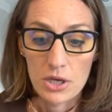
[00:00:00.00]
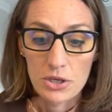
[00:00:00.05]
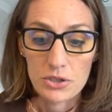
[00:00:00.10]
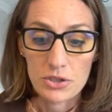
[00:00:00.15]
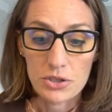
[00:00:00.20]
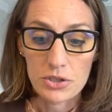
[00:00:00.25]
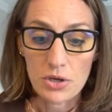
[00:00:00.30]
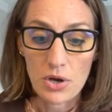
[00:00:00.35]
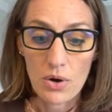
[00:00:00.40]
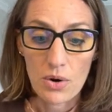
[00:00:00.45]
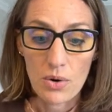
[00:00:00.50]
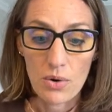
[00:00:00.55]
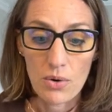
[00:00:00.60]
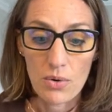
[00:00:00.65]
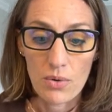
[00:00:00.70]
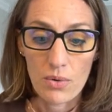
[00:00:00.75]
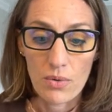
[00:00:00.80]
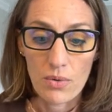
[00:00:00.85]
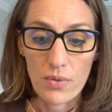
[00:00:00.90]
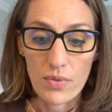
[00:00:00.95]

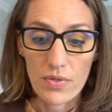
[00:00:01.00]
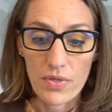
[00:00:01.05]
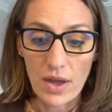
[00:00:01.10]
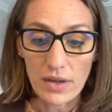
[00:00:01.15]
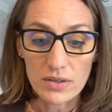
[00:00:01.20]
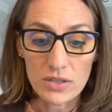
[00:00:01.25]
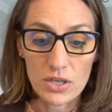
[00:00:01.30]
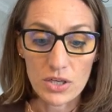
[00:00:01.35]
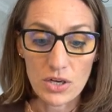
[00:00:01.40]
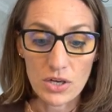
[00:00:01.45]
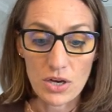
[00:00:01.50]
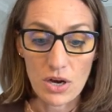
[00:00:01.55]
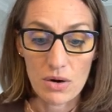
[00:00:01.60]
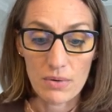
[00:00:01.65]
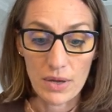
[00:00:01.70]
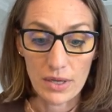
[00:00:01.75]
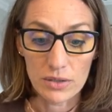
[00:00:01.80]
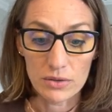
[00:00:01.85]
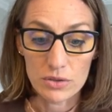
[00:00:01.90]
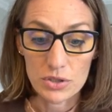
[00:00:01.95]
So that's going to go
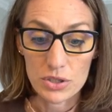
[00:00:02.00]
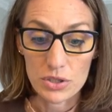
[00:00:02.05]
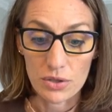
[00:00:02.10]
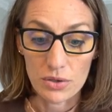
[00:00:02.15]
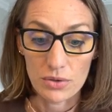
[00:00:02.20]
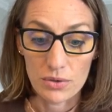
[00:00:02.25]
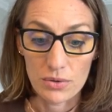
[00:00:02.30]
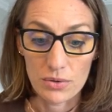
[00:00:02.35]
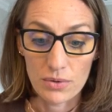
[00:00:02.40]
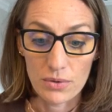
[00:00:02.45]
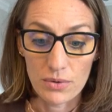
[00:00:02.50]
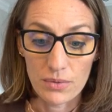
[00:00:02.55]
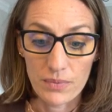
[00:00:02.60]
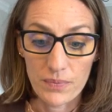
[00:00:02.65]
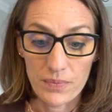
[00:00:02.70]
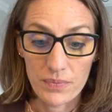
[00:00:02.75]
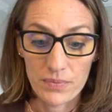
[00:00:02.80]
into